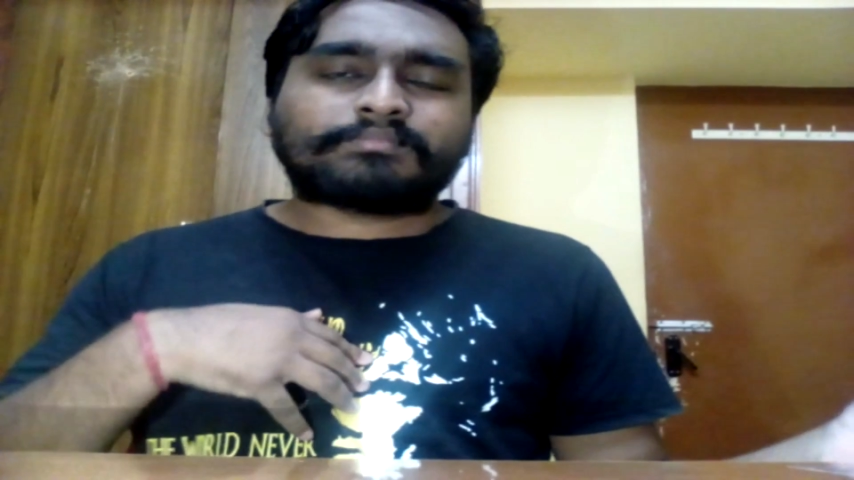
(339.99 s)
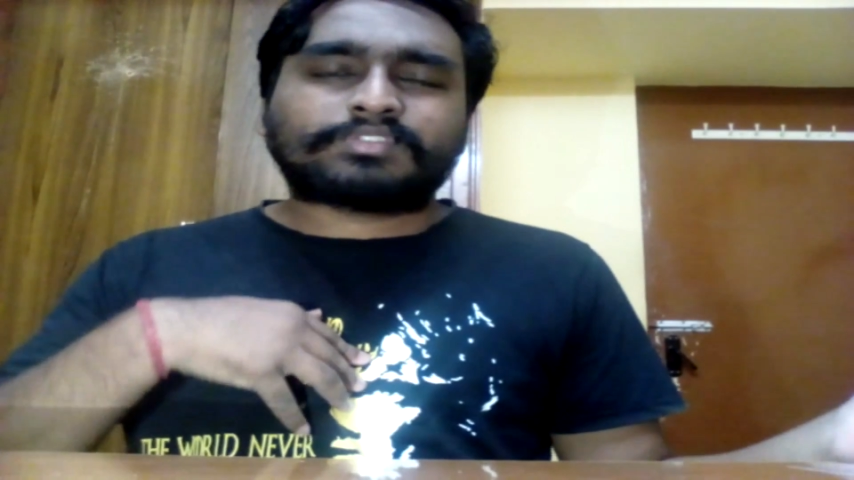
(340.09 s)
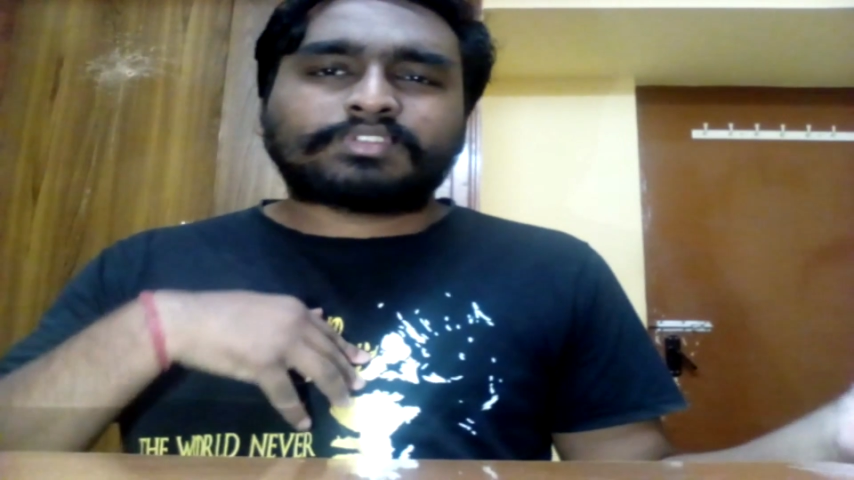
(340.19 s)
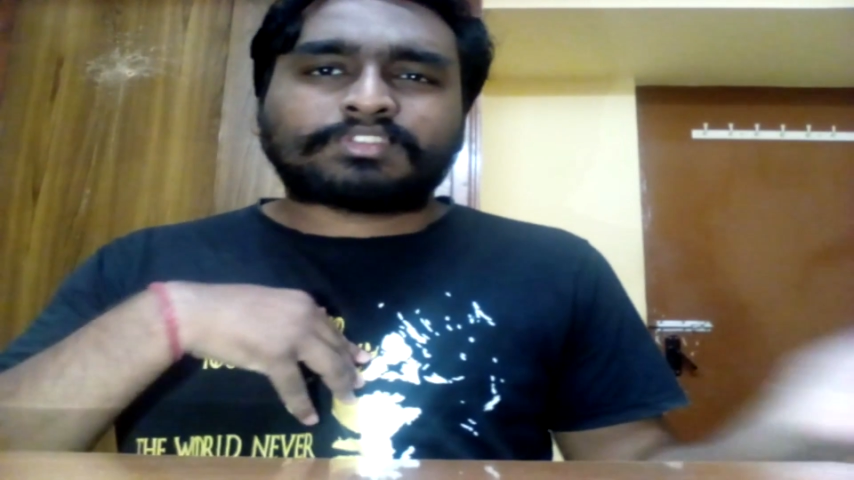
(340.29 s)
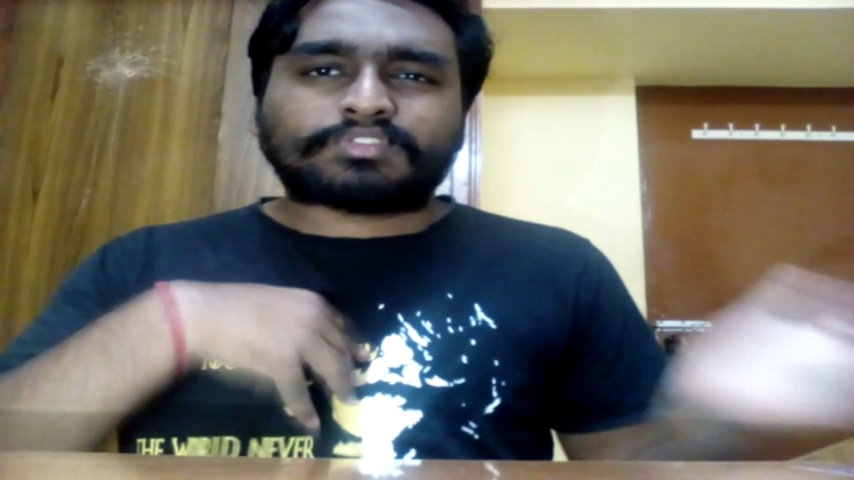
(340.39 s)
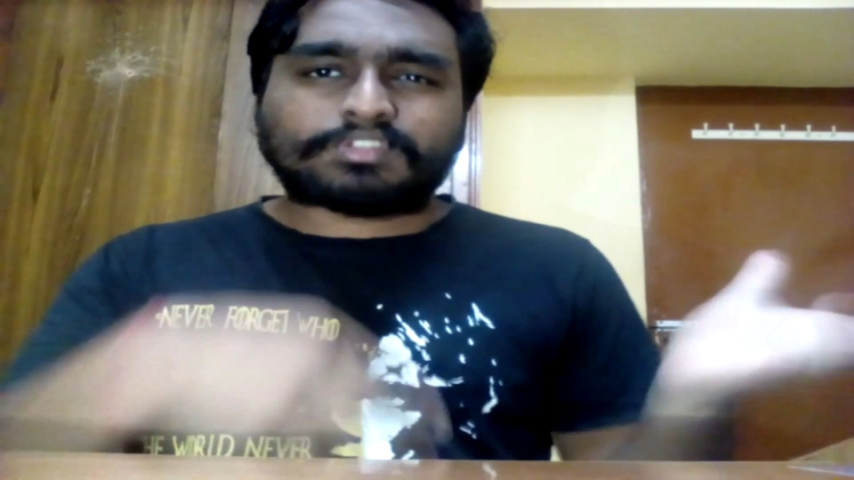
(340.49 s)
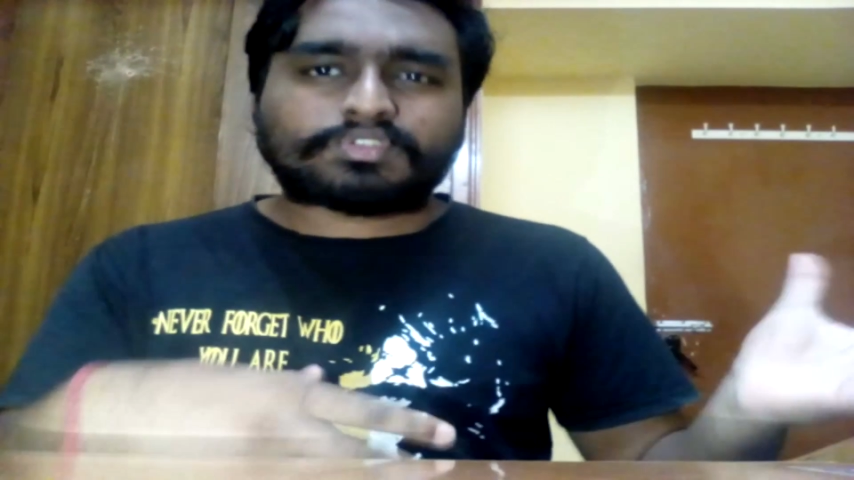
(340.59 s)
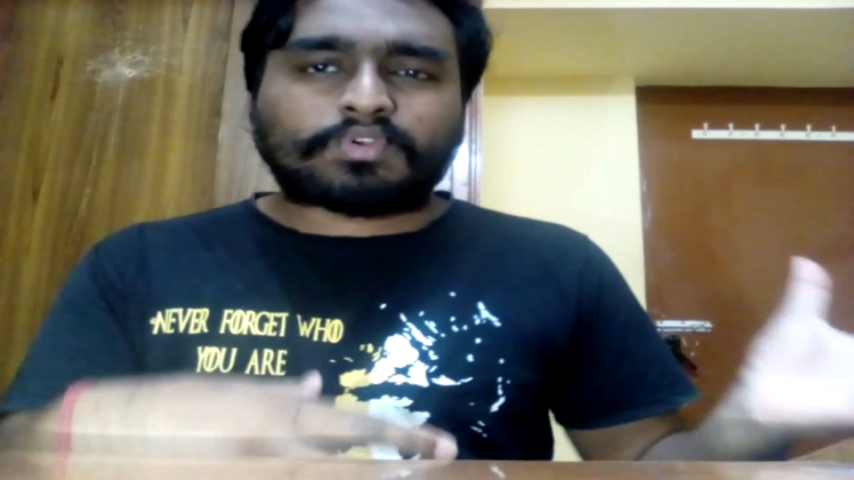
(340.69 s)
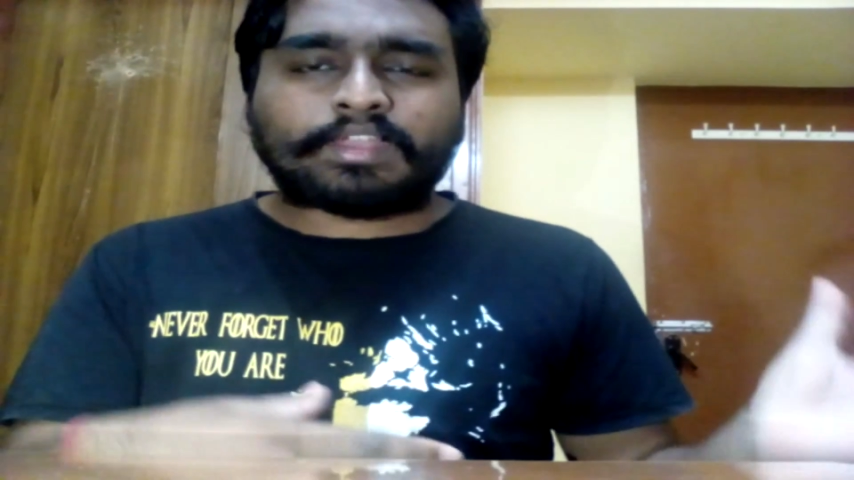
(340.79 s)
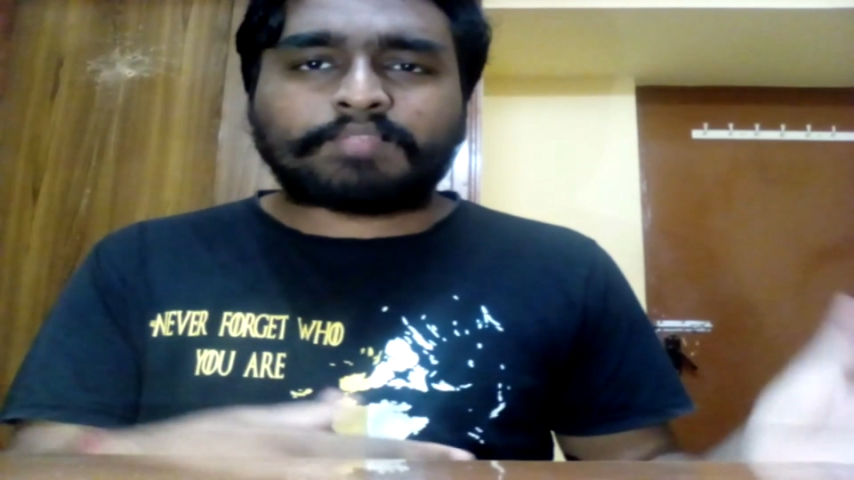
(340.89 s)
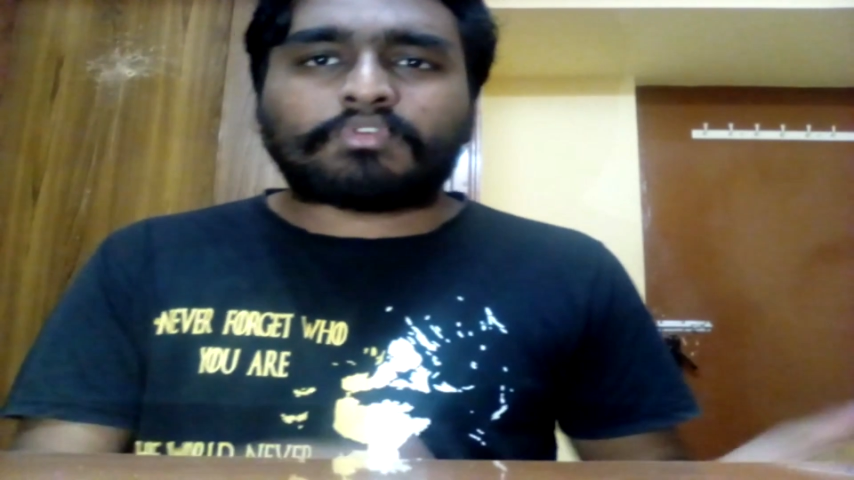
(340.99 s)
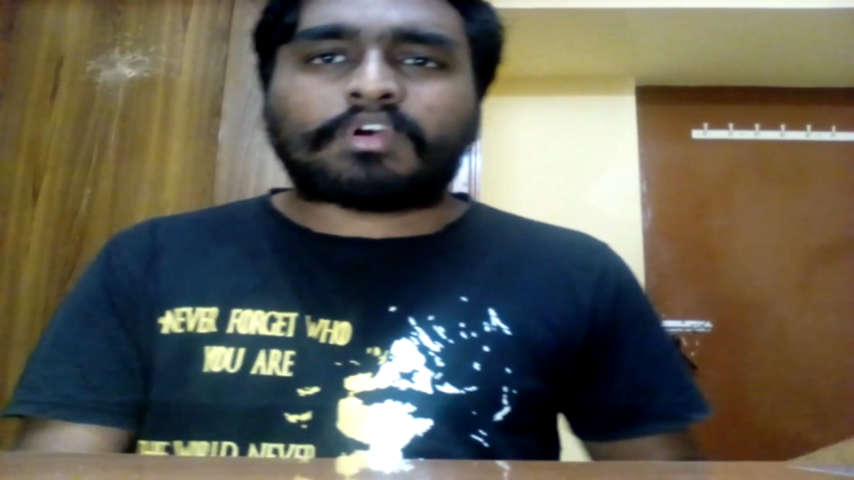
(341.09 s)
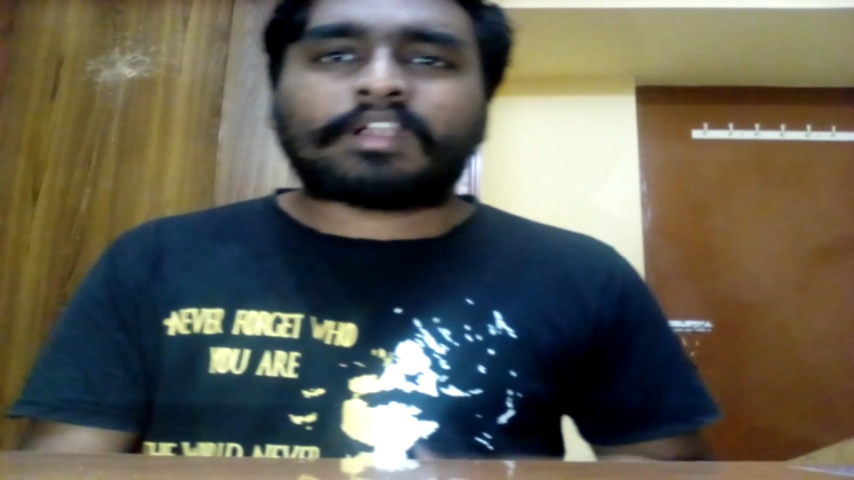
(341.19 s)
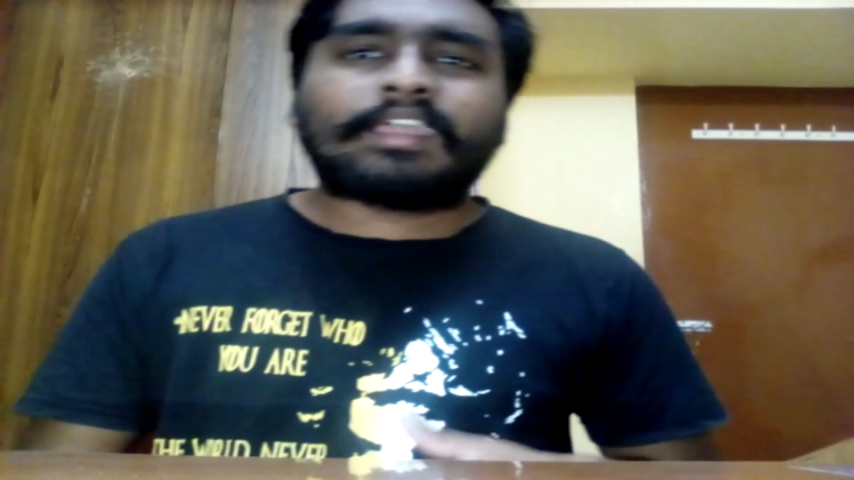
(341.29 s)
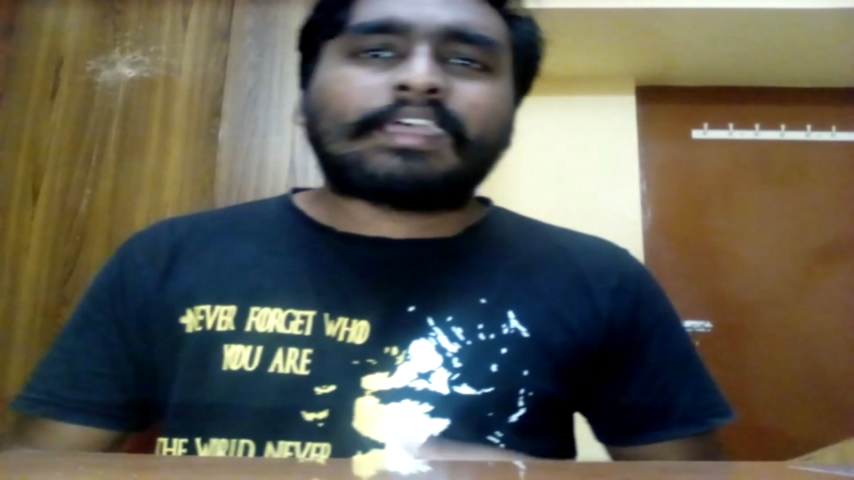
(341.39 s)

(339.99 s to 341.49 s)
into the story for